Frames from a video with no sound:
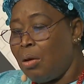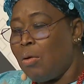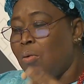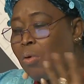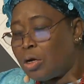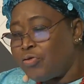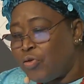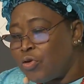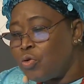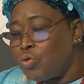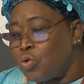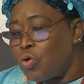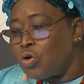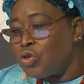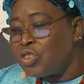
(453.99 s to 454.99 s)
what the
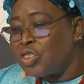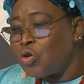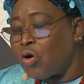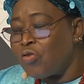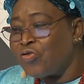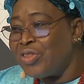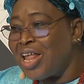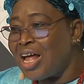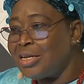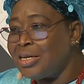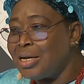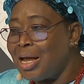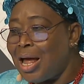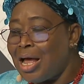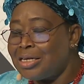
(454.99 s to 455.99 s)
root cause of
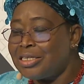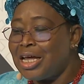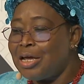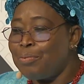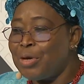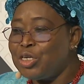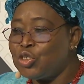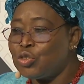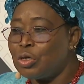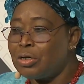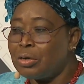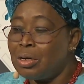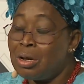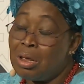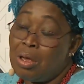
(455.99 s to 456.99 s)
that. As I
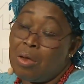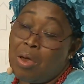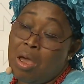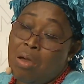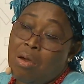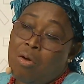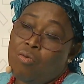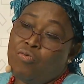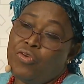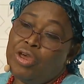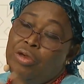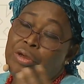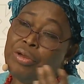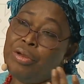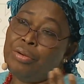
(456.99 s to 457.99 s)
mentioned,
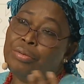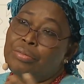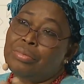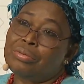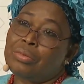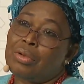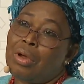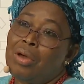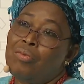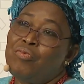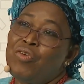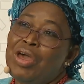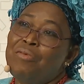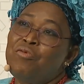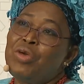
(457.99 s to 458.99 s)

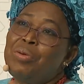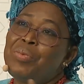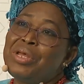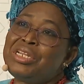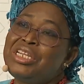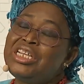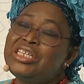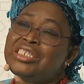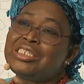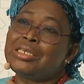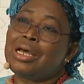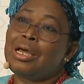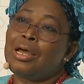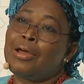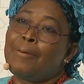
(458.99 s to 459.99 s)
this
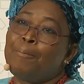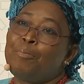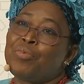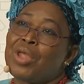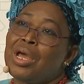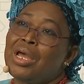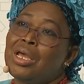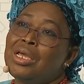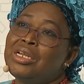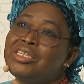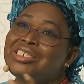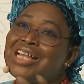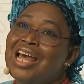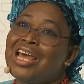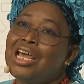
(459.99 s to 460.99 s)
in
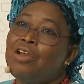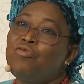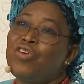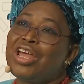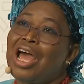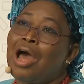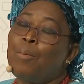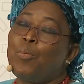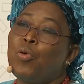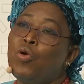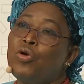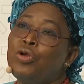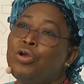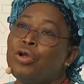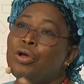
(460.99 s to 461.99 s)
Sahel, they
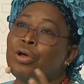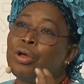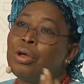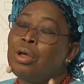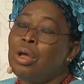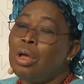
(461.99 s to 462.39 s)
applaud the